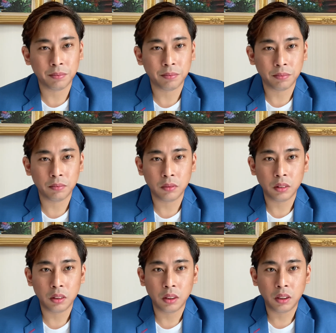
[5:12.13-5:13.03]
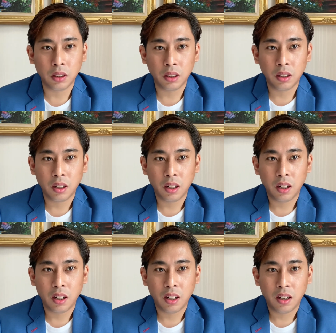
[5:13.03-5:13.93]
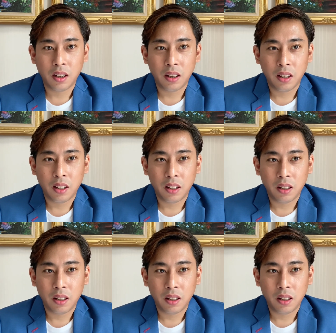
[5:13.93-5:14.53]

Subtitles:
[no speech]